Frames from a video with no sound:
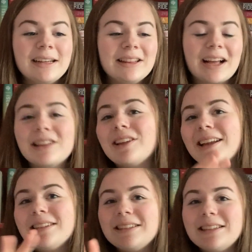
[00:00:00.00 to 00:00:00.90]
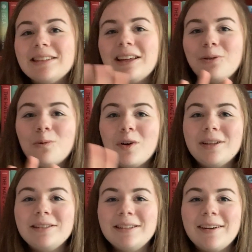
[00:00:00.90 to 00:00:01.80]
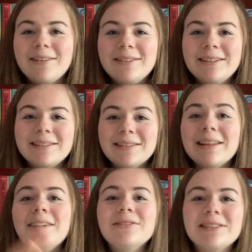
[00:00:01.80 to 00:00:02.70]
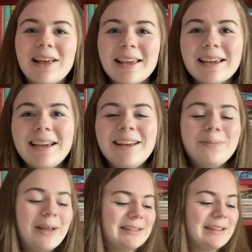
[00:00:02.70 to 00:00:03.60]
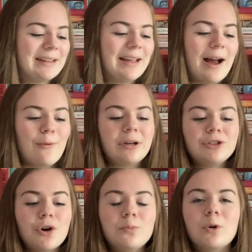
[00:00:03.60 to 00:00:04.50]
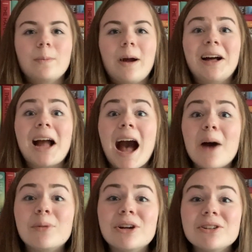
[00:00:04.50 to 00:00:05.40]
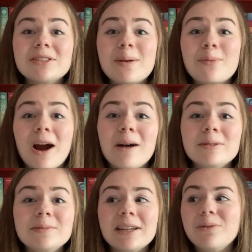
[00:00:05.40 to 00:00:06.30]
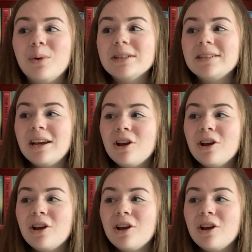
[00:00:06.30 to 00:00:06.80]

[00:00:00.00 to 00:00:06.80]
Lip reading: Like, I liked seeing, like, what, you know, life is like, basically. I want to know more about commoners' problems, like what